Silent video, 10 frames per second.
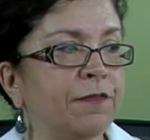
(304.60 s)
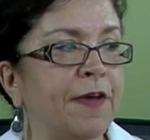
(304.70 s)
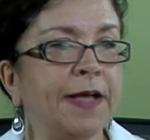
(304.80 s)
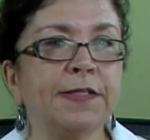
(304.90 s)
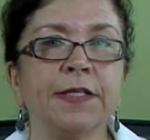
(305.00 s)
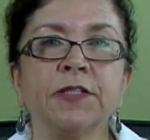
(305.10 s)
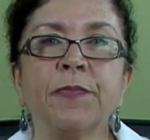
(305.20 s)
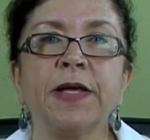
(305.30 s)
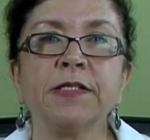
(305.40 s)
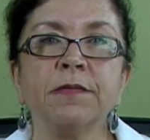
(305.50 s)
your fasting
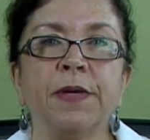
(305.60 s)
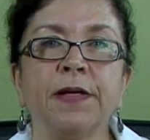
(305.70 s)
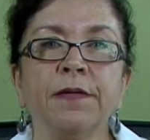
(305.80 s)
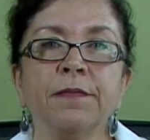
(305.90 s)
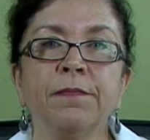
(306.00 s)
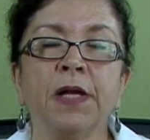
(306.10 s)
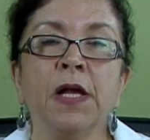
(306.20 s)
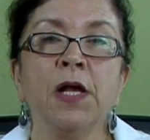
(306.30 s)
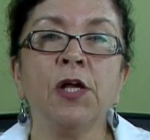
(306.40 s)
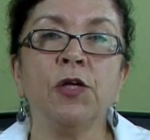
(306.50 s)
specimen,
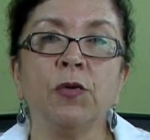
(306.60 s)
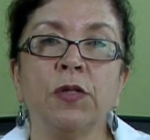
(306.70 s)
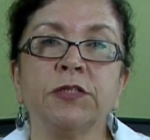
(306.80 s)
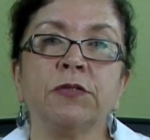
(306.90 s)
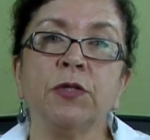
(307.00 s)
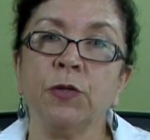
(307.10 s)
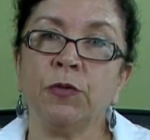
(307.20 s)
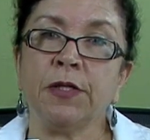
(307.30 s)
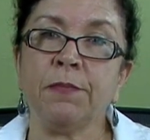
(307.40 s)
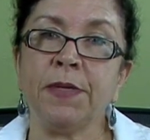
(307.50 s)
you
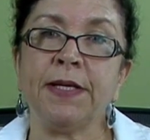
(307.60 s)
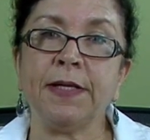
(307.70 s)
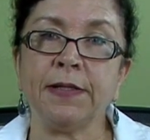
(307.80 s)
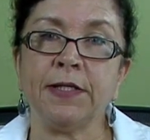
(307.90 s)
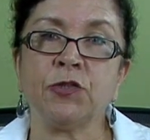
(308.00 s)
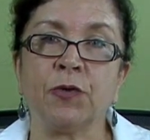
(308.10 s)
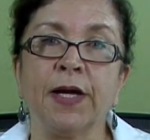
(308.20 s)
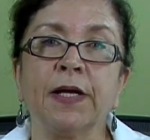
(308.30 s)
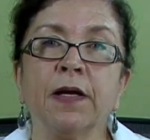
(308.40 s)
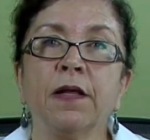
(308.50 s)
will immediately
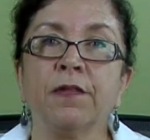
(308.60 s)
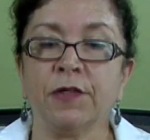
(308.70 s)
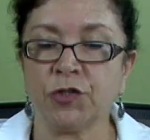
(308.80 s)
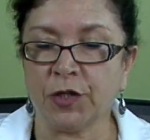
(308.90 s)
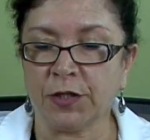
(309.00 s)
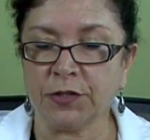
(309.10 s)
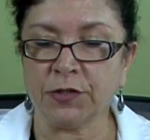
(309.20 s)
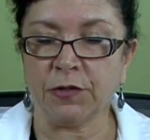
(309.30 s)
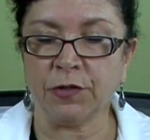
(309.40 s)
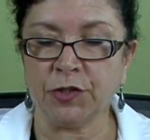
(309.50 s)
drink the sugar
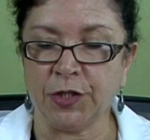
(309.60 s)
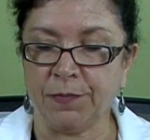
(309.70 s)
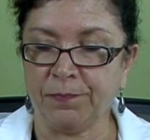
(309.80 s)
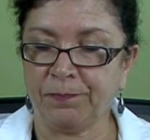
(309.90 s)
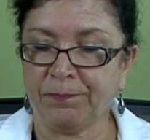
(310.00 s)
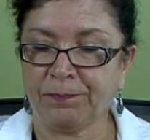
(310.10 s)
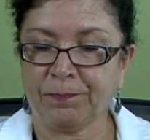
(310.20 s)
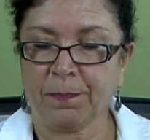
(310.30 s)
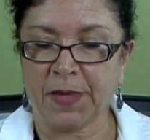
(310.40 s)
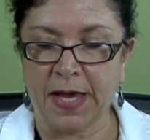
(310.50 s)
solution.
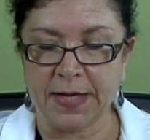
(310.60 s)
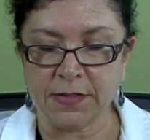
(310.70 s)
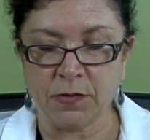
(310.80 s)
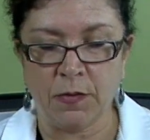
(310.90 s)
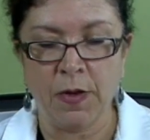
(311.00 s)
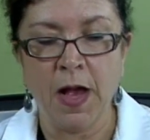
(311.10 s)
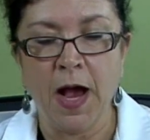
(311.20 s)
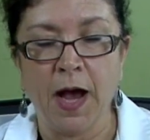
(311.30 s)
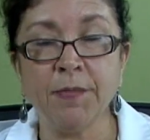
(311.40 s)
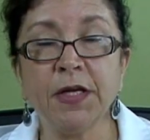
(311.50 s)
Okay, so
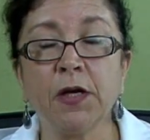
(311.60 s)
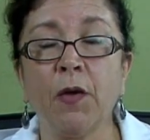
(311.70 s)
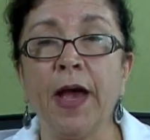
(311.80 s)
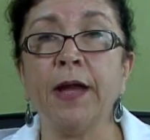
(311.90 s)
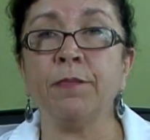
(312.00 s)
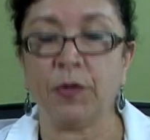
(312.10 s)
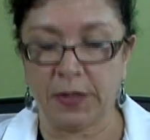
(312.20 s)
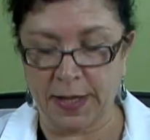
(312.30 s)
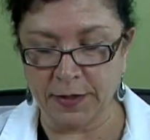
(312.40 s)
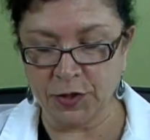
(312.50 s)
I'm going to go ahead and
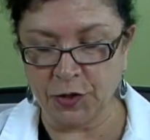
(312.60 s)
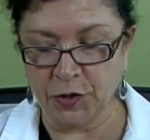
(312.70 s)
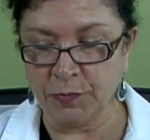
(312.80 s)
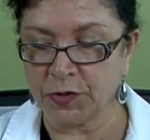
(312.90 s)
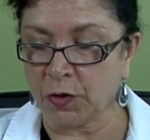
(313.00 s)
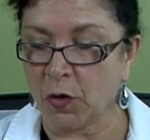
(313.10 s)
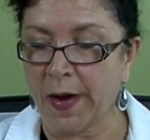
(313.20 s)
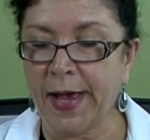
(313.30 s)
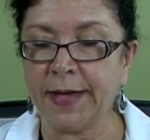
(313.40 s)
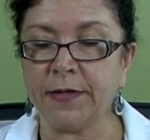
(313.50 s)
pull out a tube. So
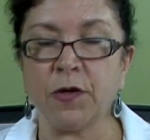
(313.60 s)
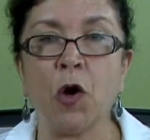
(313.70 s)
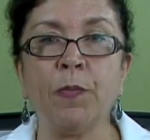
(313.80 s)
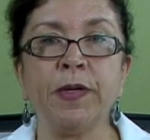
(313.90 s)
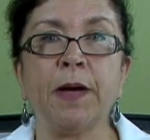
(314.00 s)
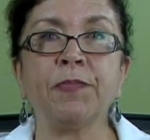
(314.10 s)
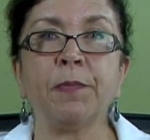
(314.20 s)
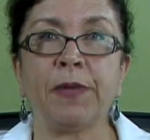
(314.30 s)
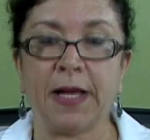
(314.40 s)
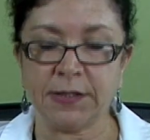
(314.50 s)
go ahead and open up
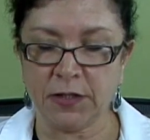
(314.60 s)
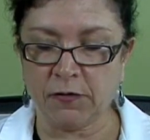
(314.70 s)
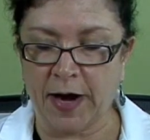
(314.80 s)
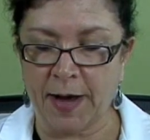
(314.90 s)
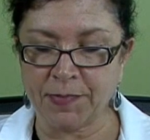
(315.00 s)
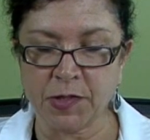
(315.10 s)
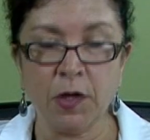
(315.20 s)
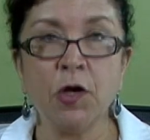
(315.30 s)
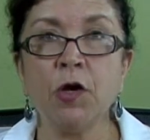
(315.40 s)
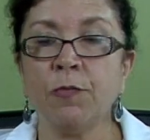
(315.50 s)
the plastic wraps,
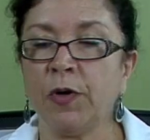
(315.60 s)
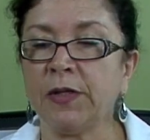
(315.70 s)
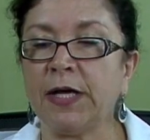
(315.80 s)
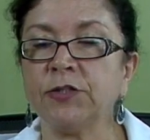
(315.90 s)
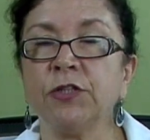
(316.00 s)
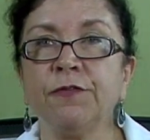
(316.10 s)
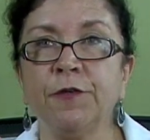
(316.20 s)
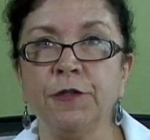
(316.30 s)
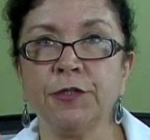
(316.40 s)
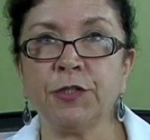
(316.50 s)
pull out your
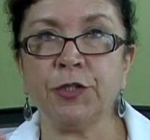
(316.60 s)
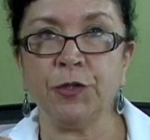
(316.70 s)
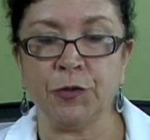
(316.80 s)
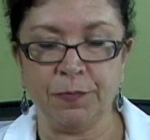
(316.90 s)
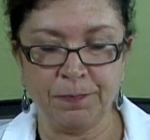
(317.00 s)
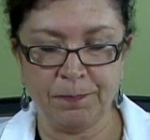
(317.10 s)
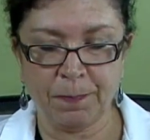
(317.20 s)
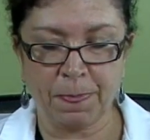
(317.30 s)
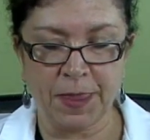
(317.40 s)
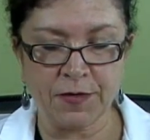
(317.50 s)
first tube.
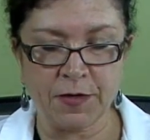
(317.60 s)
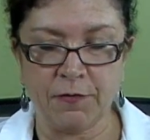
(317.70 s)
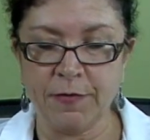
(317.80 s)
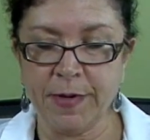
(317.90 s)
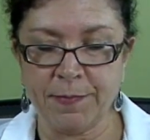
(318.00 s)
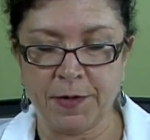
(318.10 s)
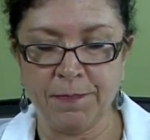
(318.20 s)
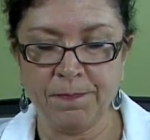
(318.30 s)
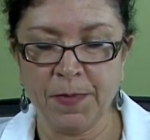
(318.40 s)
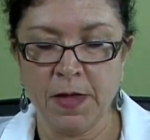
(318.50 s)
So
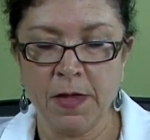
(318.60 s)
remember,